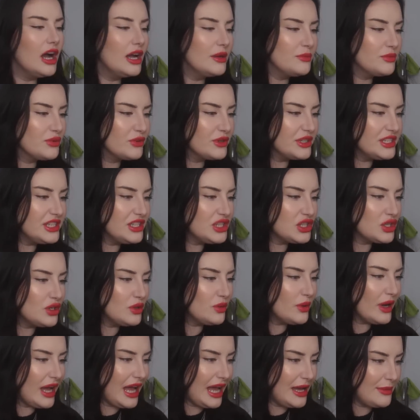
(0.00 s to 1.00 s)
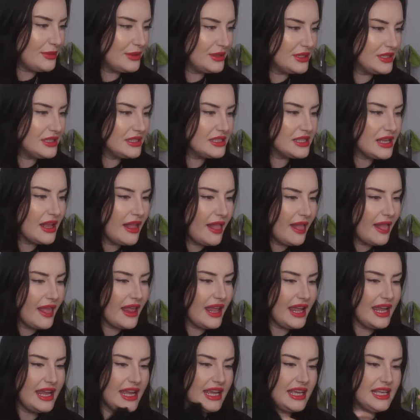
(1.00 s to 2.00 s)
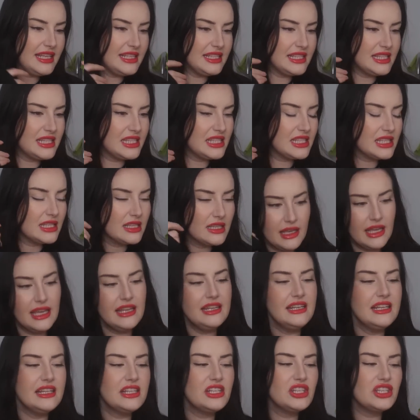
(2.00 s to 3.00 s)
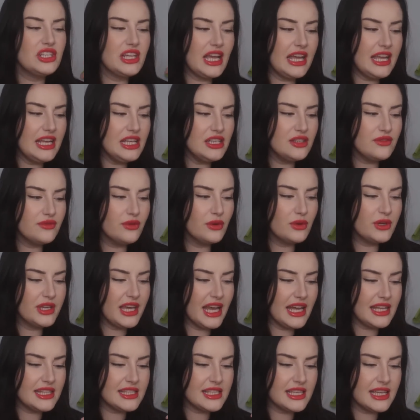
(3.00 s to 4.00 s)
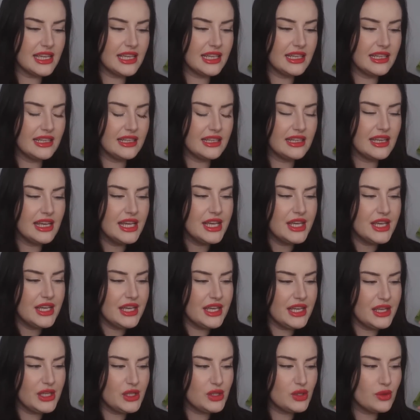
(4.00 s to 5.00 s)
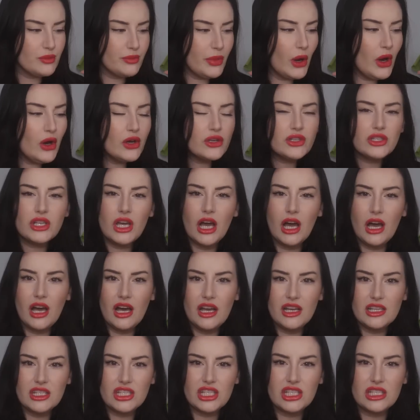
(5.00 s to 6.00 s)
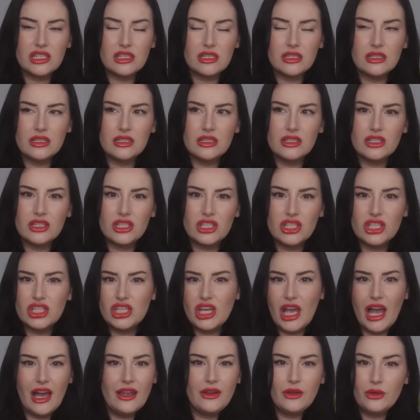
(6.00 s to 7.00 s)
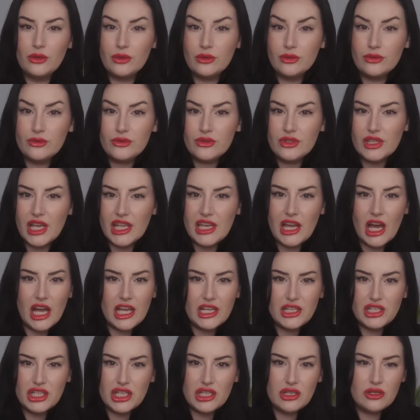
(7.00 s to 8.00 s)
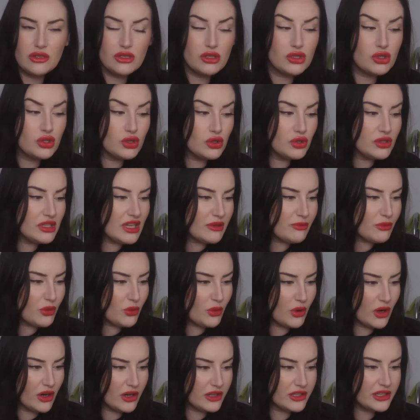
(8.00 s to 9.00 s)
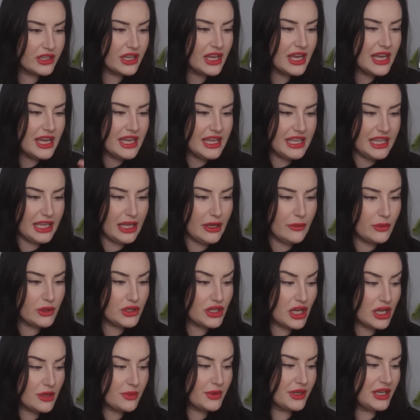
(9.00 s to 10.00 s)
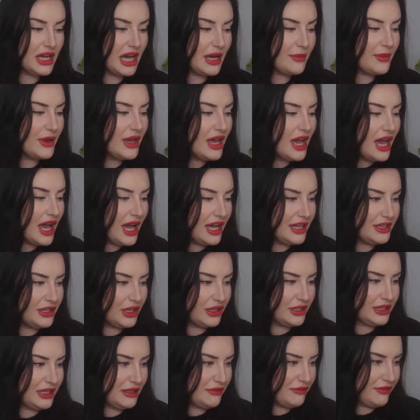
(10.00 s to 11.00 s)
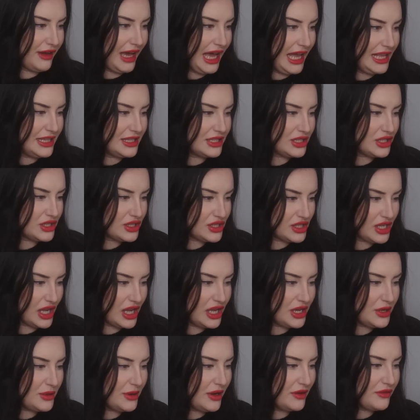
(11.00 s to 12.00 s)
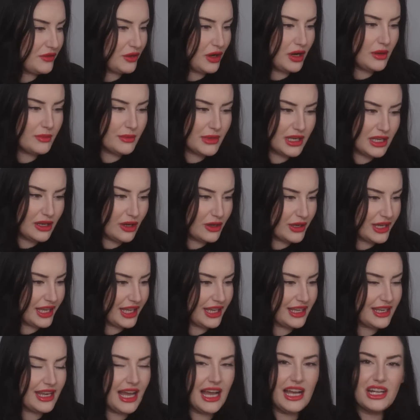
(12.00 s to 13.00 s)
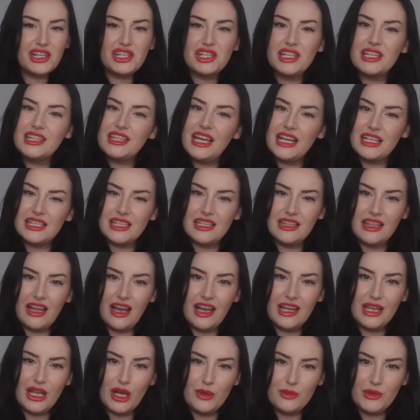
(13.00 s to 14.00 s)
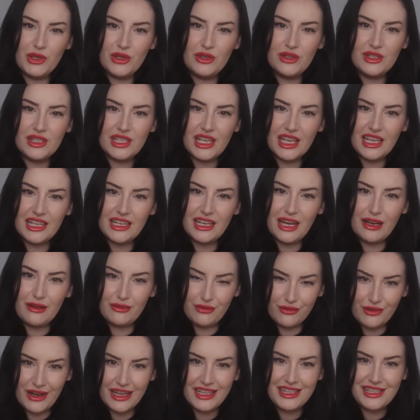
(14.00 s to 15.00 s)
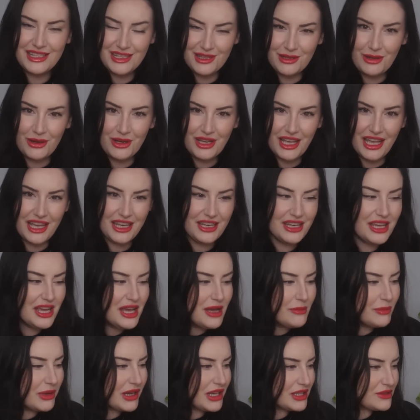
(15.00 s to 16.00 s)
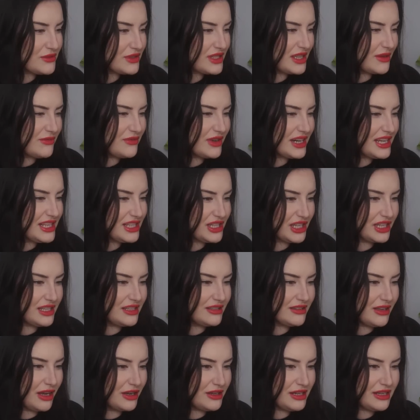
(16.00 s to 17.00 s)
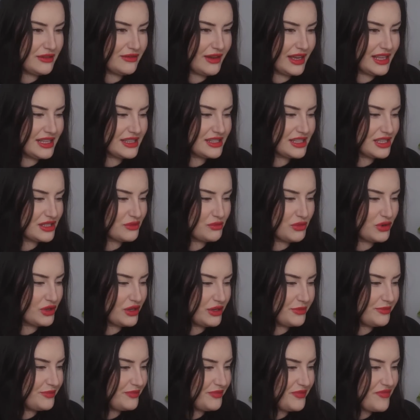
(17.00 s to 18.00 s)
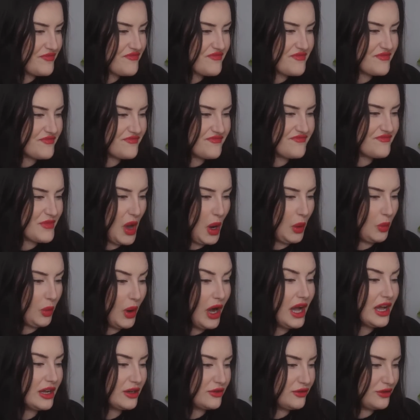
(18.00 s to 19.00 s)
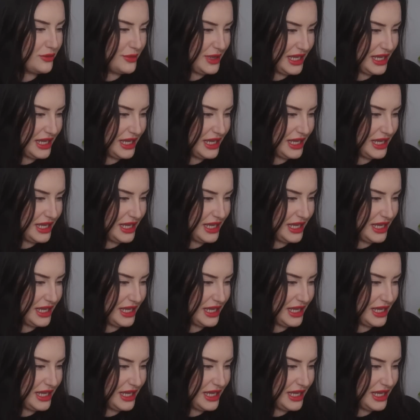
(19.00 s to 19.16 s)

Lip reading: I'm pretty sure what happened is, in exchange for getting his podcast channels and iTunes to number one, he would open up an OnlyFans. So I've got my login. Actually, that's a lie. I'm using a friend's login because for some reason, OnlyFans doesn't want to work for